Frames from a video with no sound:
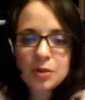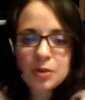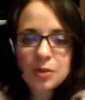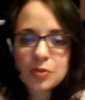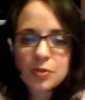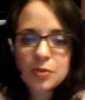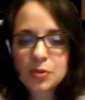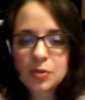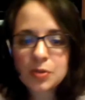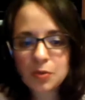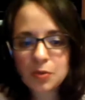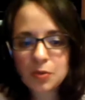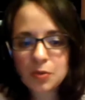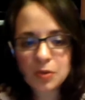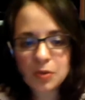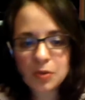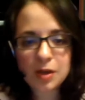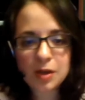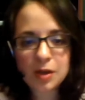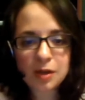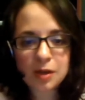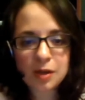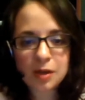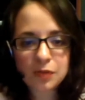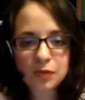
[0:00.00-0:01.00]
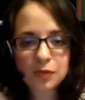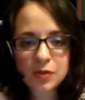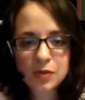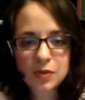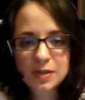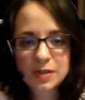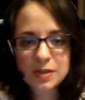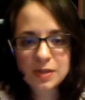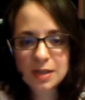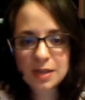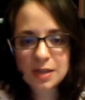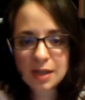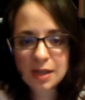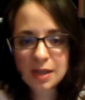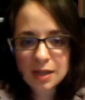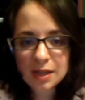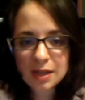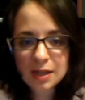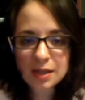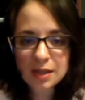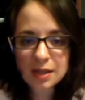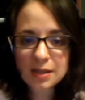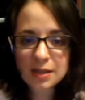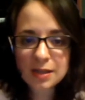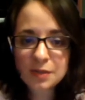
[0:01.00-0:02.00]
so the first thing
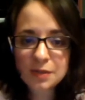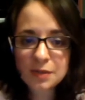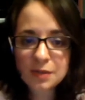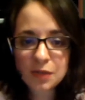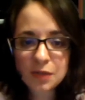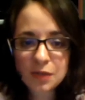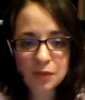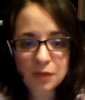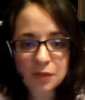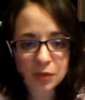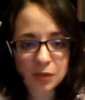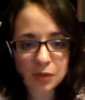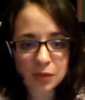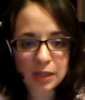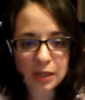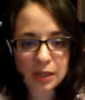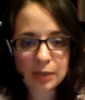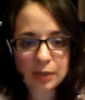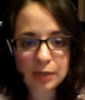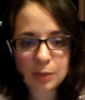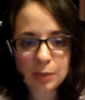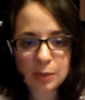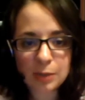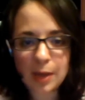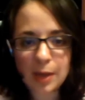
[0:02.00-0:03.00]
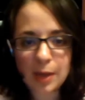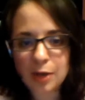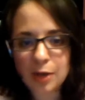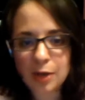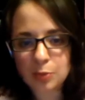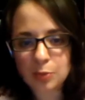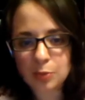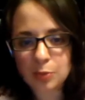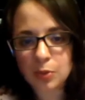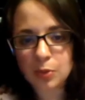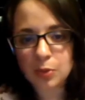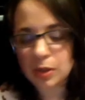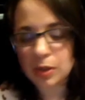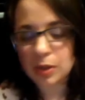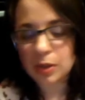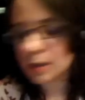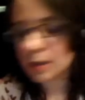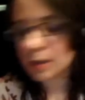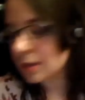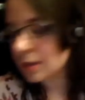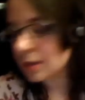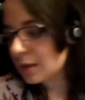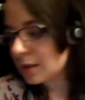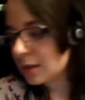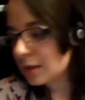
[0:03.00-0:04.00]
is favorite Harry Potter book.
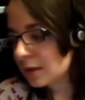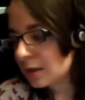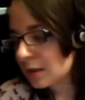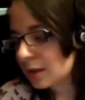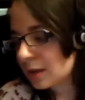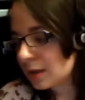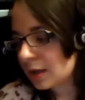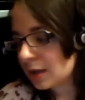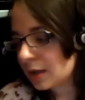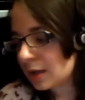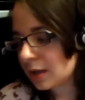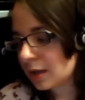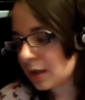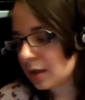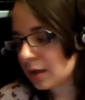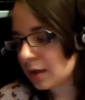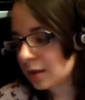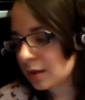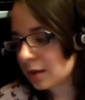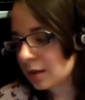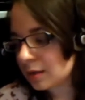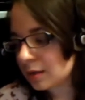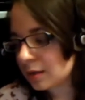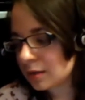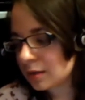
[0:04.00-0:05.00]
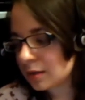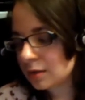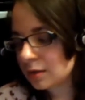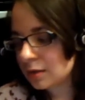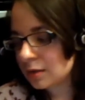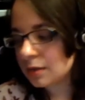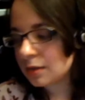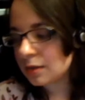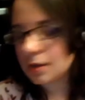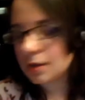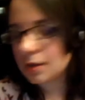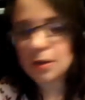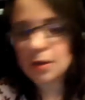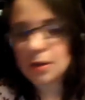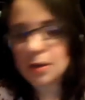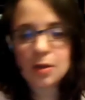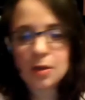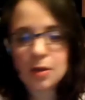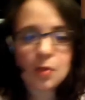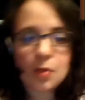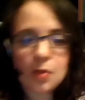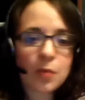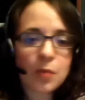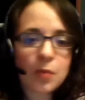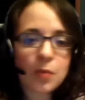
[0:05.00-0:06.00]
And,
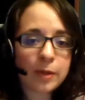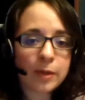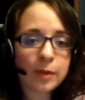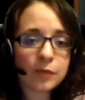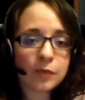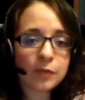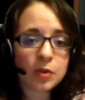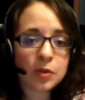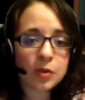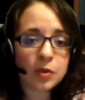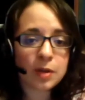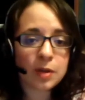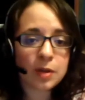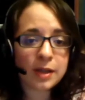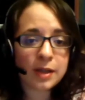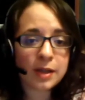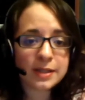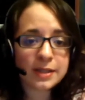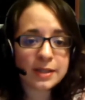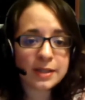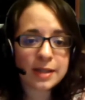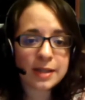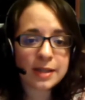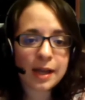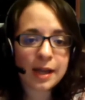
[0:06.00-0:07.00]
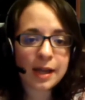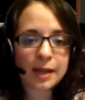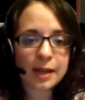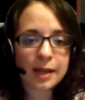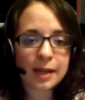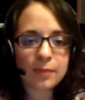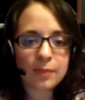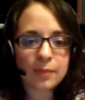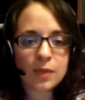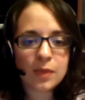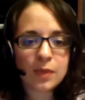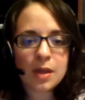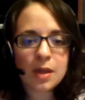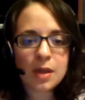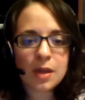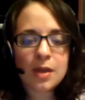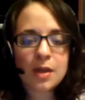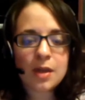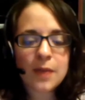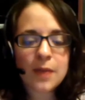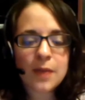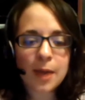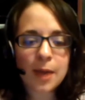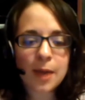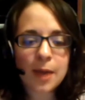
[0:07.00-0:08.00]
well, for the longest time,
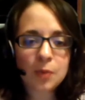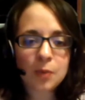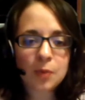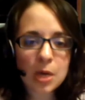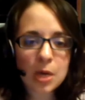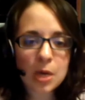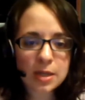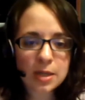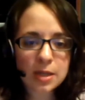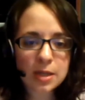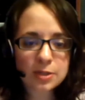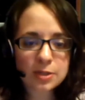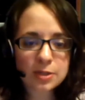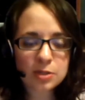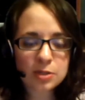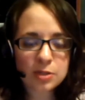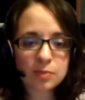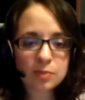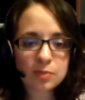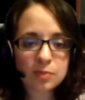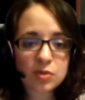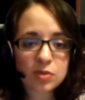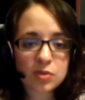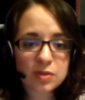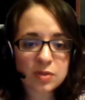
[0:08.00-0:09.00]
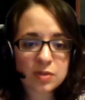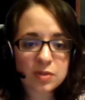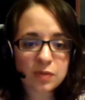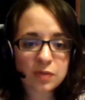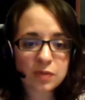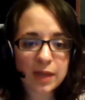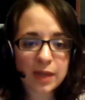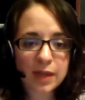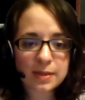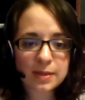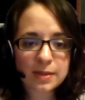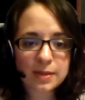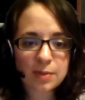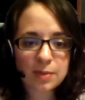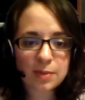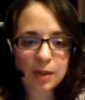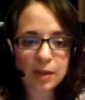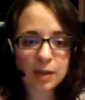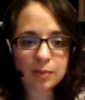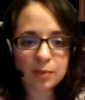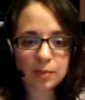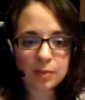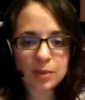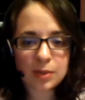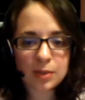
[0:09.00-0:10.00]
that was Prisoner of
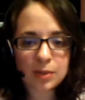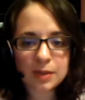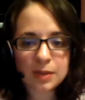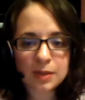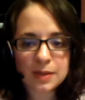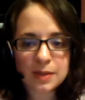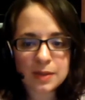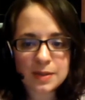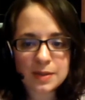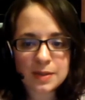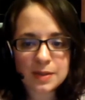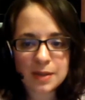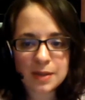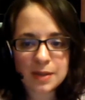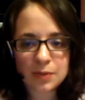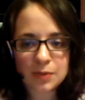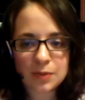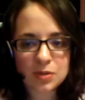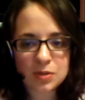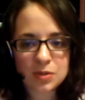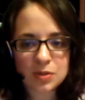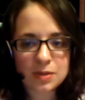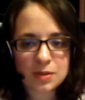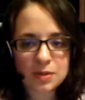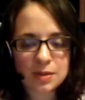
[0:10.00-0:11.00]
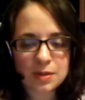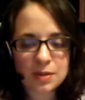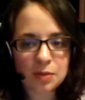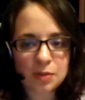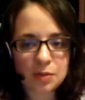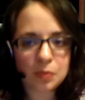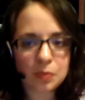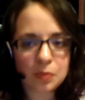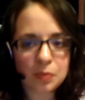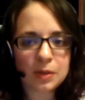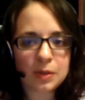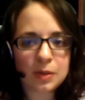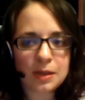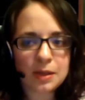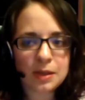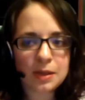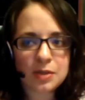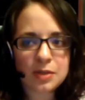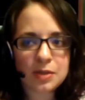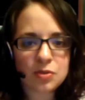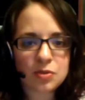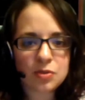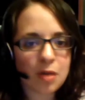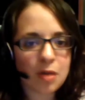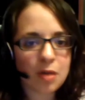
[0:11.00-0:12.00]
Azkaban, because that was just a really
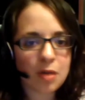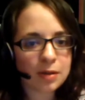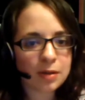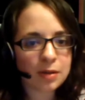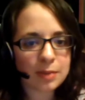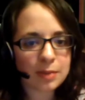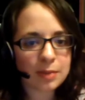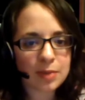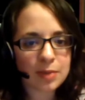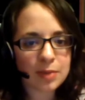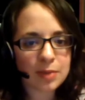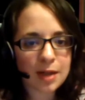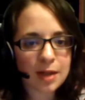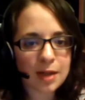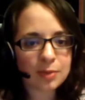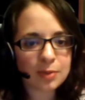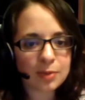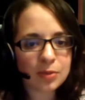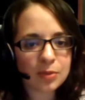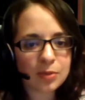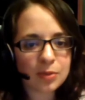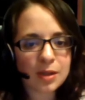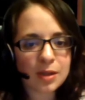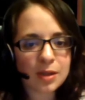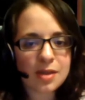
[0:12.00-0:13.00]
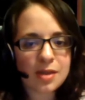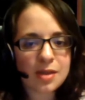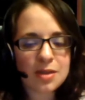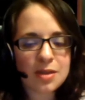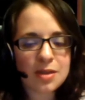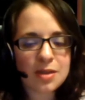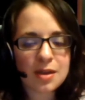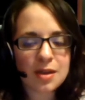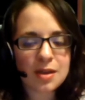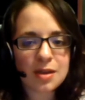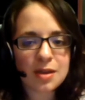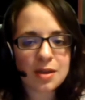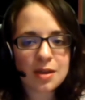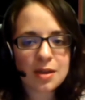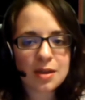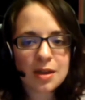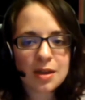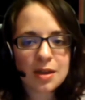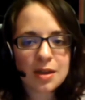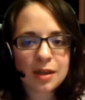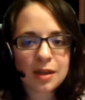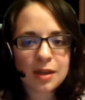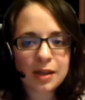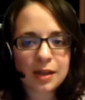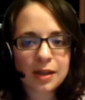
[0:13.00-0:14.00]
strongly plotted book, I think.
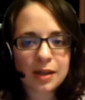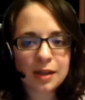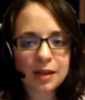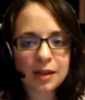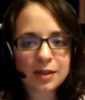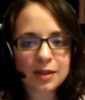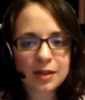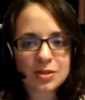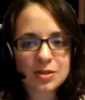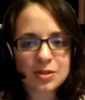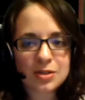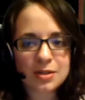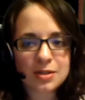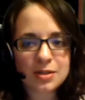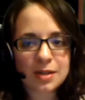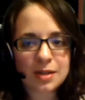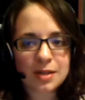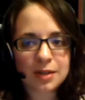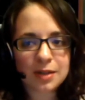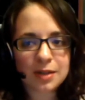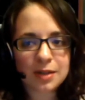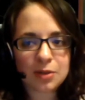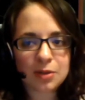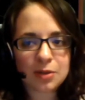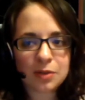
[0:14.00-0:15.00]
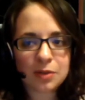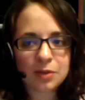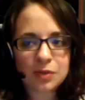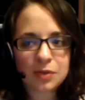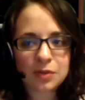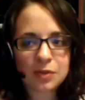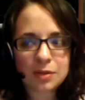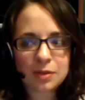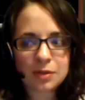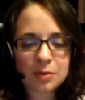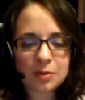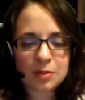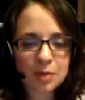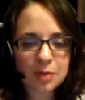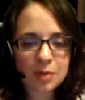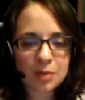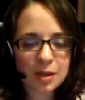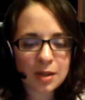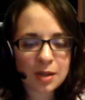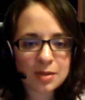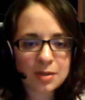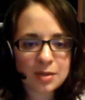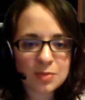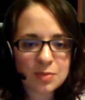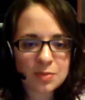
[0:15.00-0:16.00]
And I loved, I
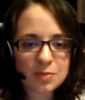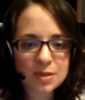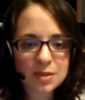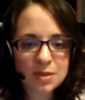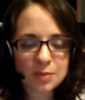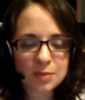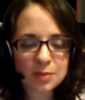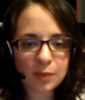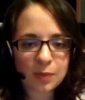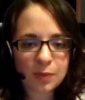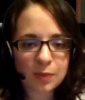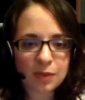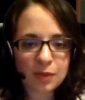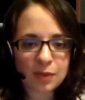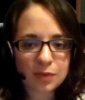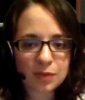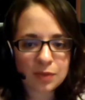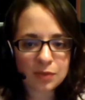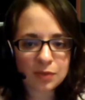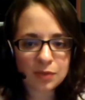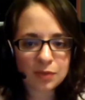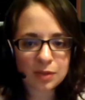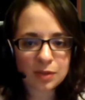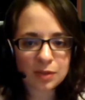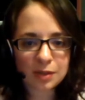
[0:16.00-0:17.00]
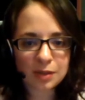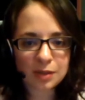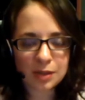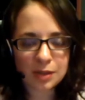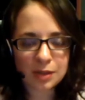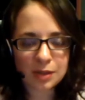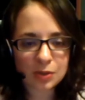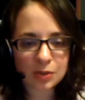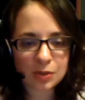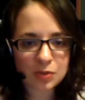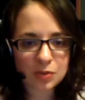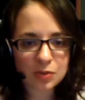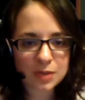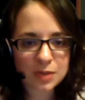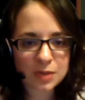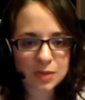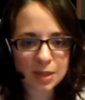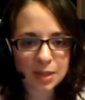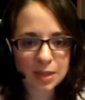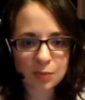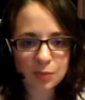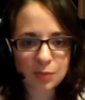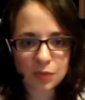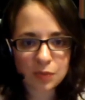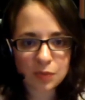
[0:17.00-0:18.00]
get to meet some of my favorite characters,
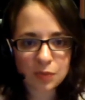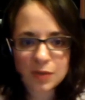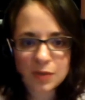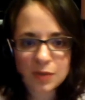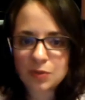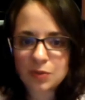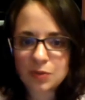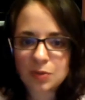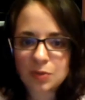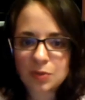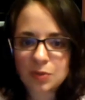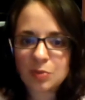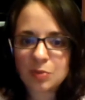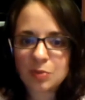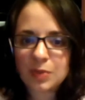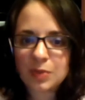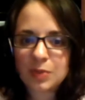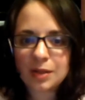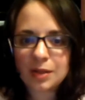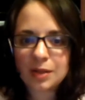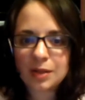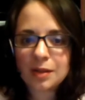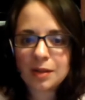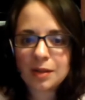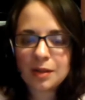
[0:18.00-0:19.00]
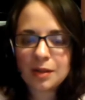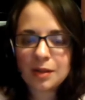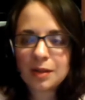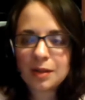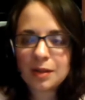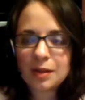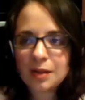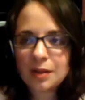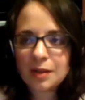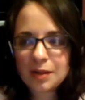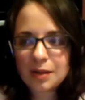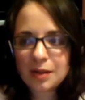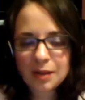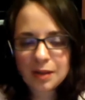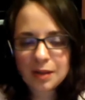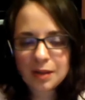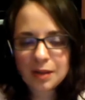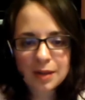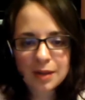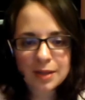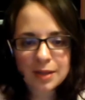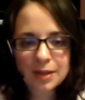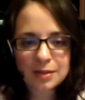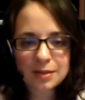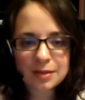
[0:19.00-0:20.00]
like Professor Lupin.
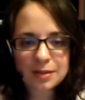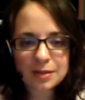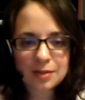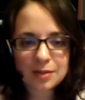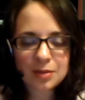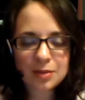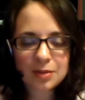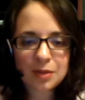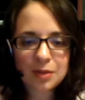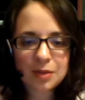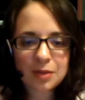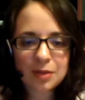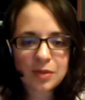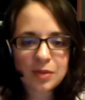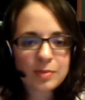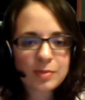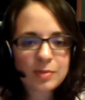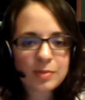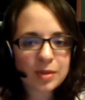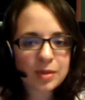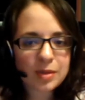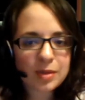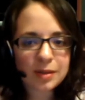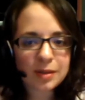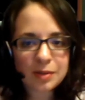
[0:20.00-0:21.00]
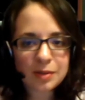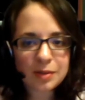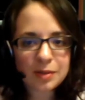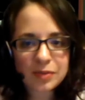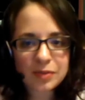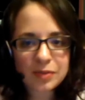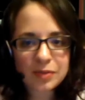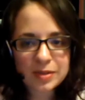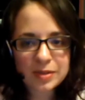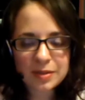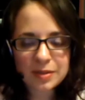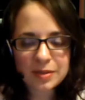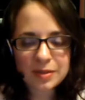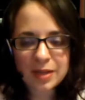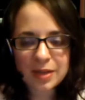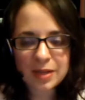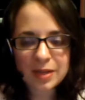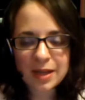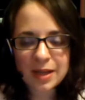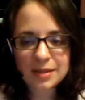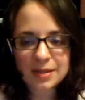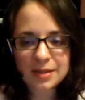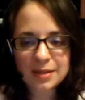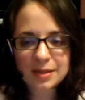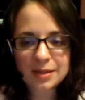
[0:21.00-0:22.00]
I loved him and I loved his
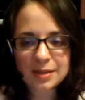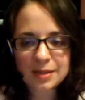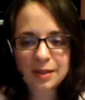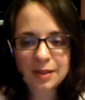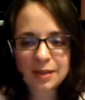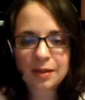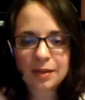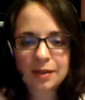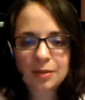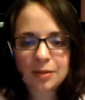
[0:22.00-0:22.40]
class and